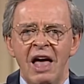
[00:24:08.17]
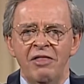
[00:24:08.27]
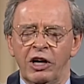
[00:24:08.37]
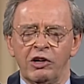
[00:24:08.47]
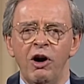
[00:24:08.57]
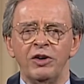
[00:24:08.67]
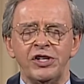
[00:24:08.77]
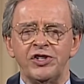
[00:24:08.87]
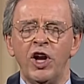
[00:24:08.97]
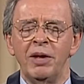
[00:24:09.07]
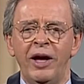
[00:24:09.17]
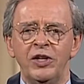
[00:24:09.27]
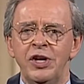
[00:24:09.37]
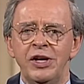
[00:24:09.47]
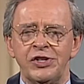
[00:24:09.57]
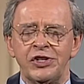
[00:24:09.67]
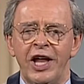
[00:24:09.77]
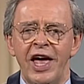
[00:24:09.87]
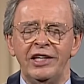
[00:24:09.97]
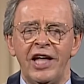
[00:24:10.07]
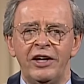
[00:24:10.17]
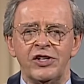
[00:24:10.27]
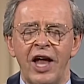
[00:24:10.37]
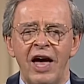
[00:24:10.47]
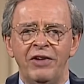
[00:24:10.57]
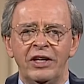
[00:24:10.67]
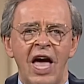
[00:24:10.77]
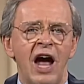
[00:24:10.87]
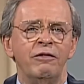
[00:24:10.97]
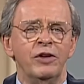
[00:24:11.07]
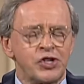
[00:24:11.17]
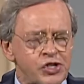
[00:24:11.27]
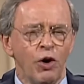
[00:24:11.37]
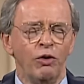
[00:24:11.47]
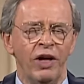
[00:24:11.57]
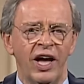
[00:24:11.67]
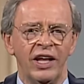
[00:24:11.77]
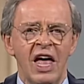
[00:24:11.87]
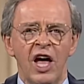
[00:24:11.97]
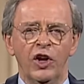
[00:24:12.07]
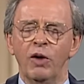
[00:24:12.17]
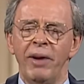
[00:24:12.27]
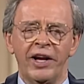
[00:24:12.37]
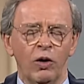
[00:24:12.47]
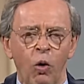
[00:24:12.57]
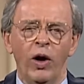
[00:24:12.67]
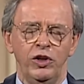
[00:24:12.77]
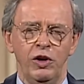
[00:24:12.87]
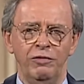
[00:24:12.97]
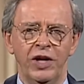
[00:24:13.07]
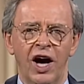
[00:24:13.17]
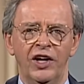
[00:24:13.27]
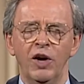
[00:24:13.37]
The cross is all about Jesus laying down his life at Calvary so that no matter what you've done,